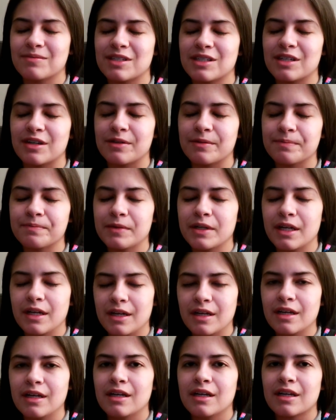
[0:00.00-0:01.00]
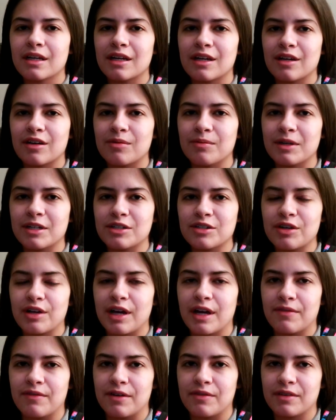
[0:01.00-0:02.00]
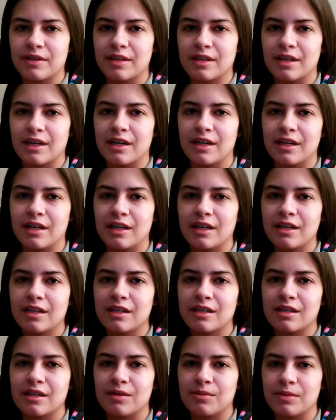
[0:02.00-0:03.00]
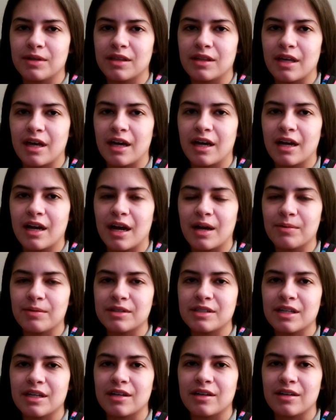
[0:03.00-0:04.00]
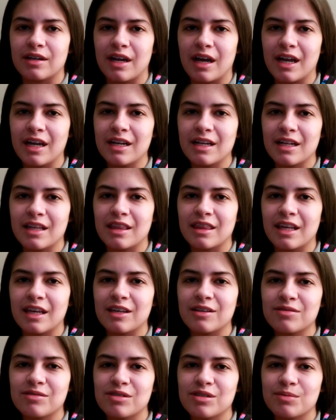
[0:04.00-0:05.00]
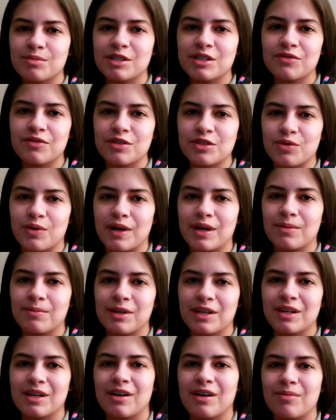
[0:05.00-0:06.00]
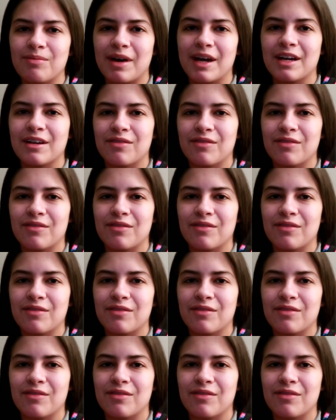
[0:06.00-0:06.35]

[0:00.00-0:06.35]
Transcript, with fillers: So I'm gonna go make sure I have everything I need, and with that, I will say goodnight, and thank you so much for joining me on my